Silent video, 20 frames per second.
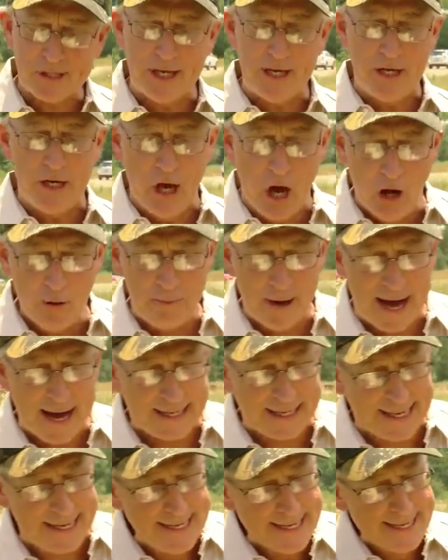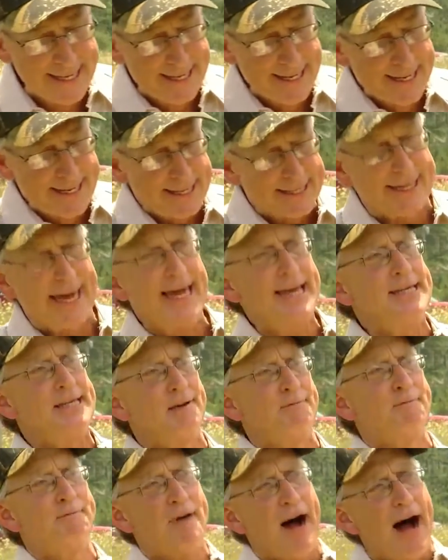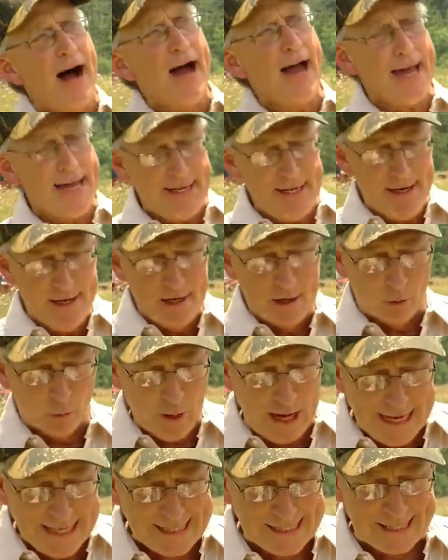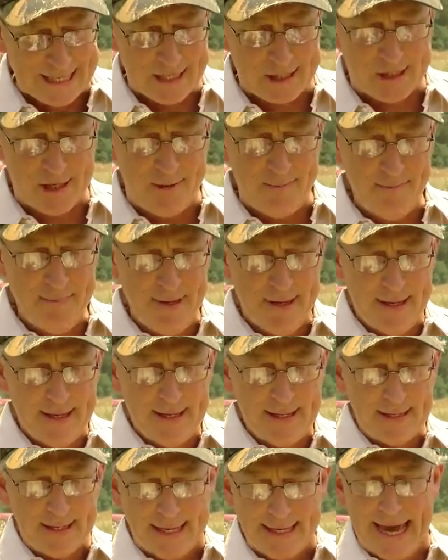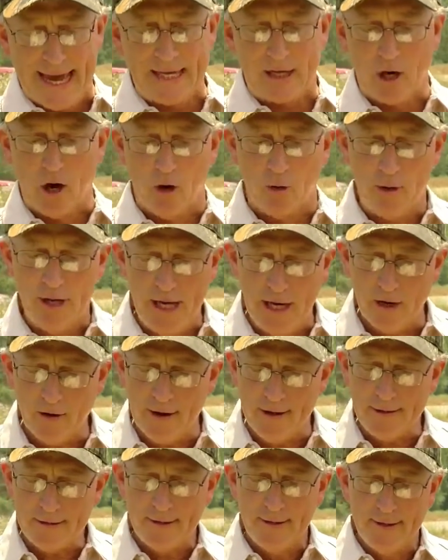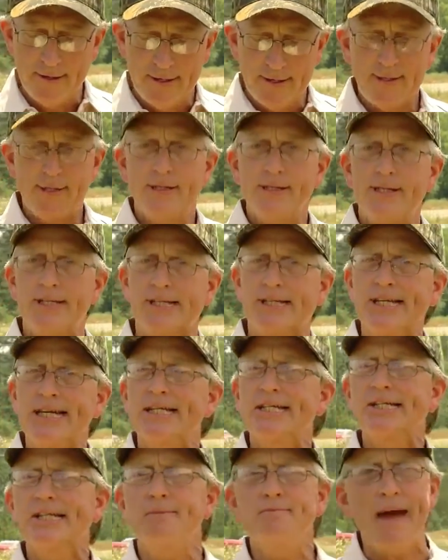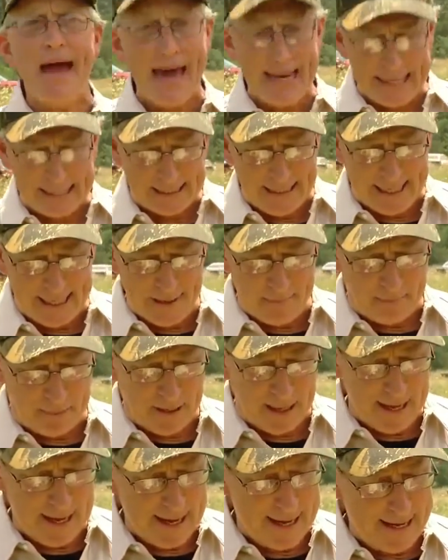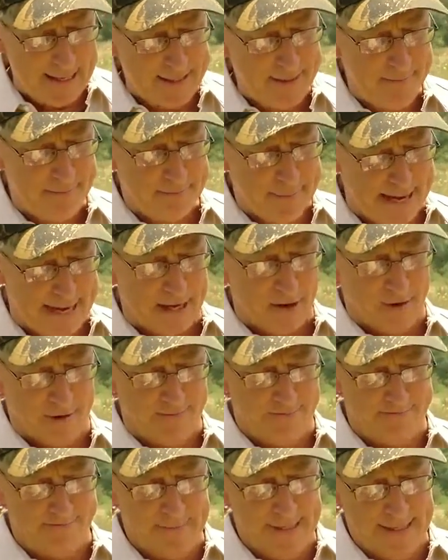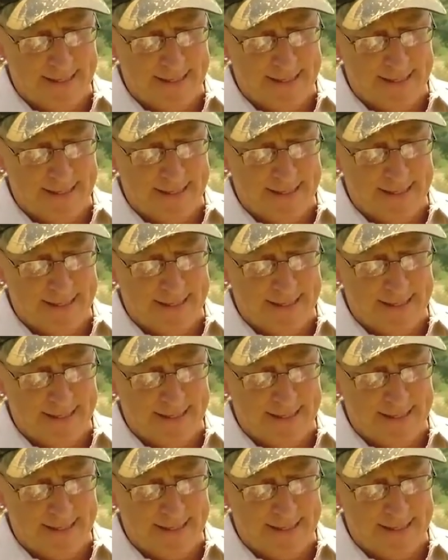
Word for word: that nobody can define racism in a coherent, systematically applied manner.